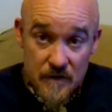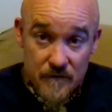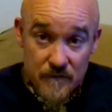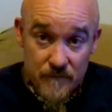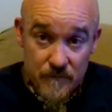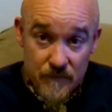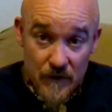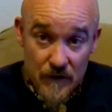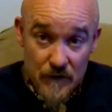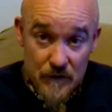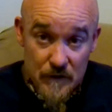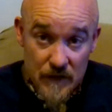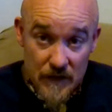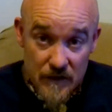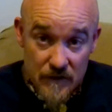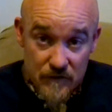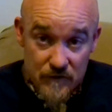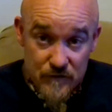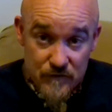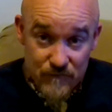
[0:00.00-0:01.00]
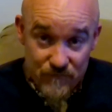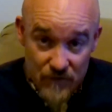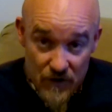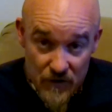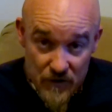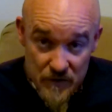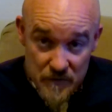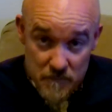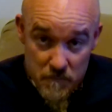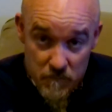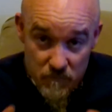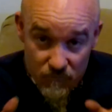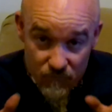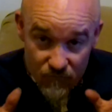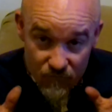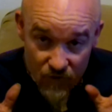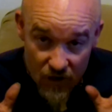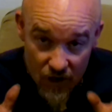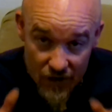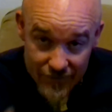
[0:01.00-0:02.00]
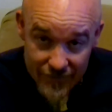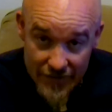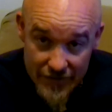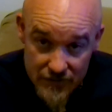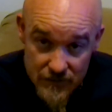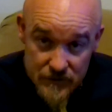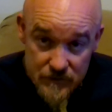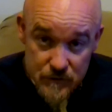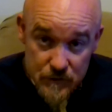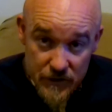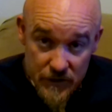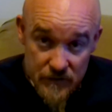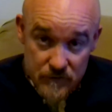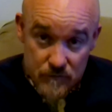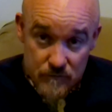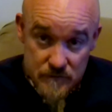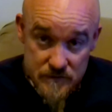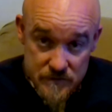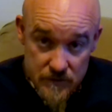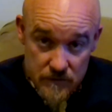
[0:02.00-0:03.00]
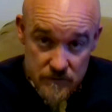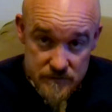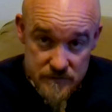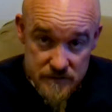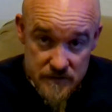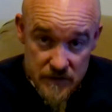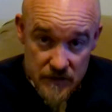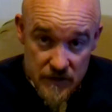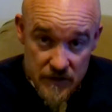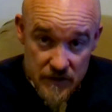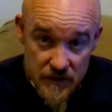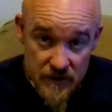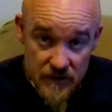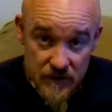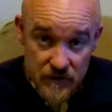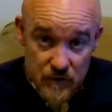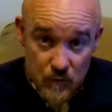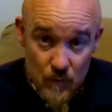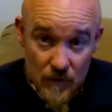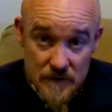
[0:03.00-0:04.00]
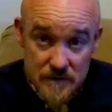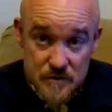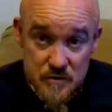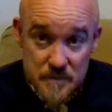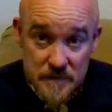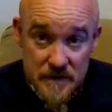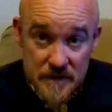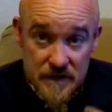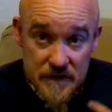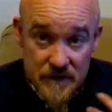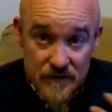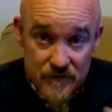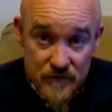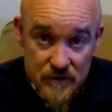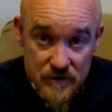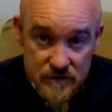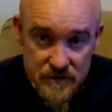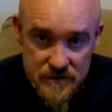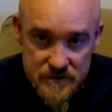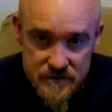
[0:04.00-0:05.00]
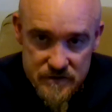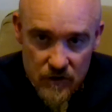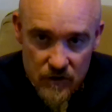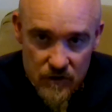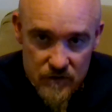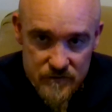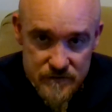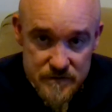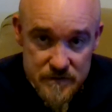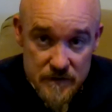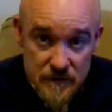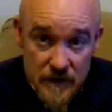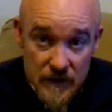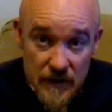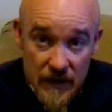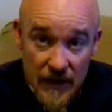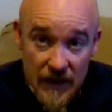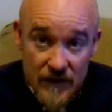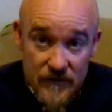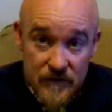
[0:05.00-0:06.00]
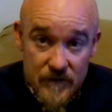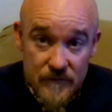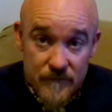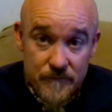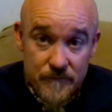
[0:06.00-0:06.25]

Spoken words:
You're very unlikely to like the result. You want to be gifted these skulls, as in